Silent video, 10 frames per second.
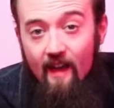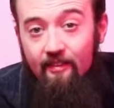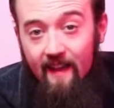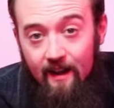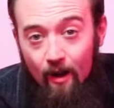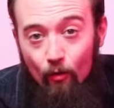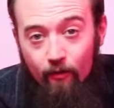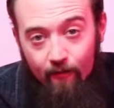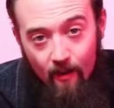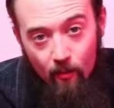to get
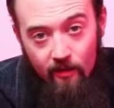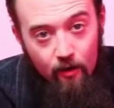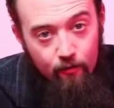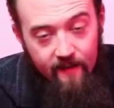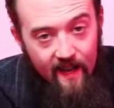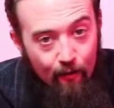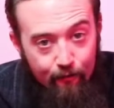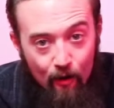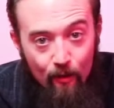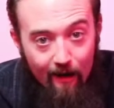notified when the new
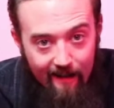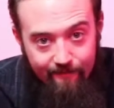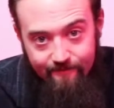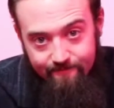videos go live.